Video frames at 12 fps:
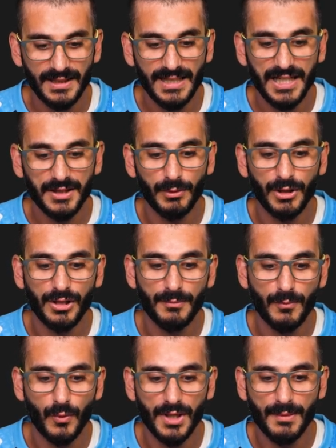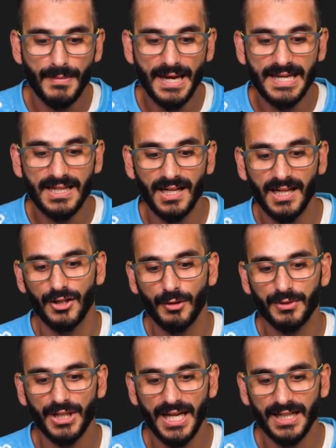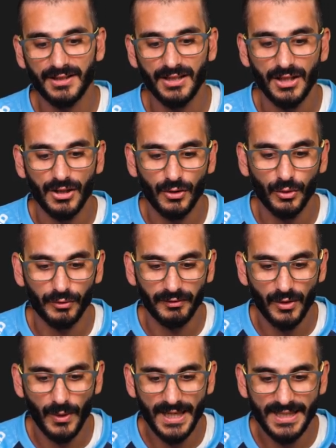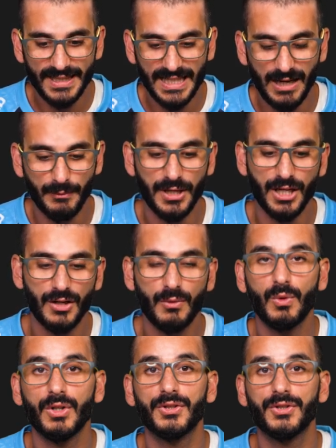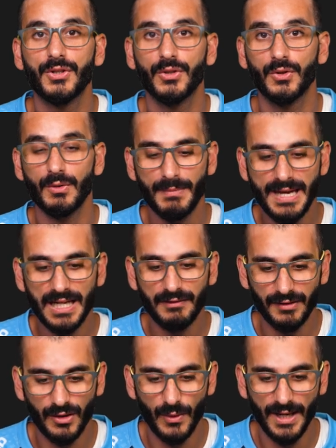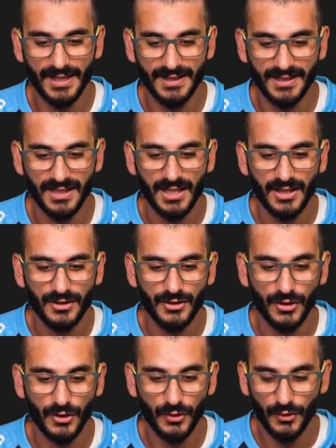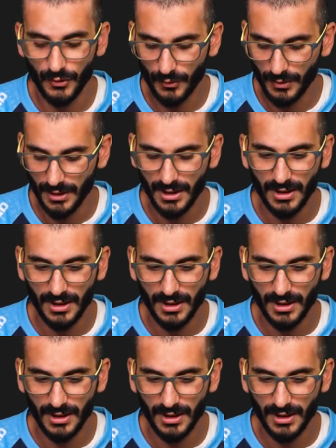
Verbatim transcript: Next, we're gonna wanna make an object called request, and we're gonna want to make a request to